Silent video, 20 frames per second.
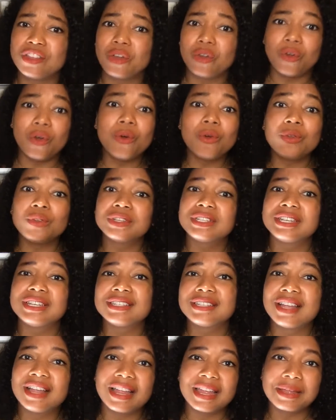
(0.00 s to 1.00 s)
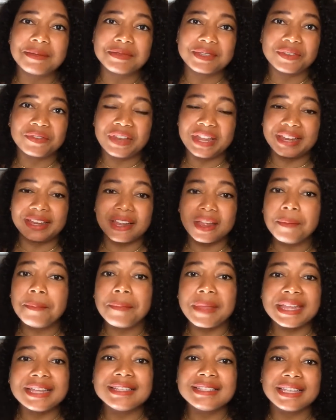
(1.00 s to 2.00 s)
olden times of
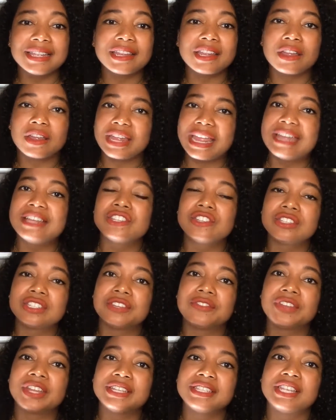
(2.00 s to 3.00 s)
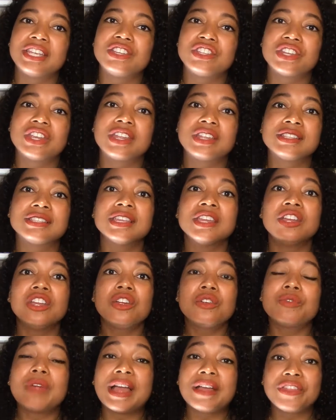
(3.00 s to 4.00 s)
amazing Asian civilizations,
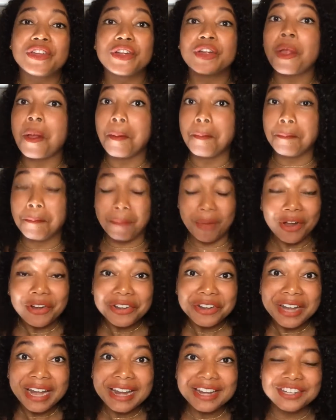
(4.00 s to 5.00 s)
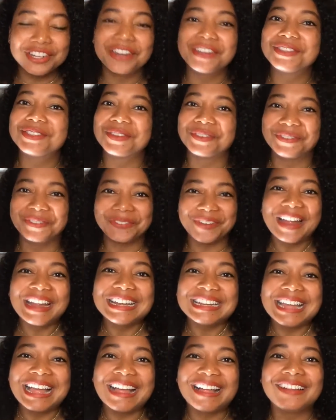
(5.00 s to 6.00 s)
rather modern Asians right
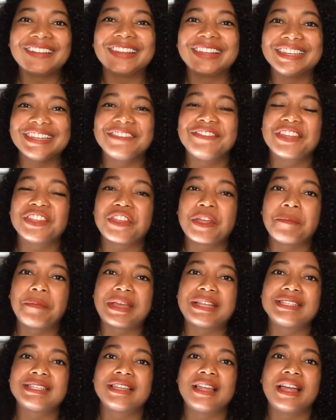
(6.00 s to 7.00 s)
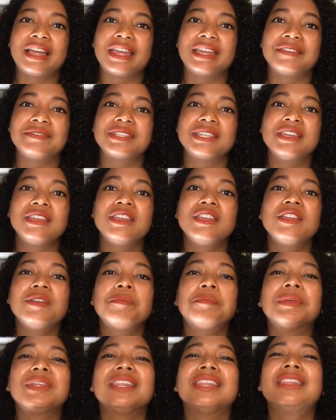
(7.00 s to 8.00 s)
now living their best lives.
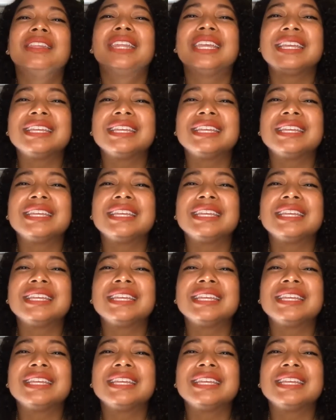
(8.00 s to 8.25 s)
But these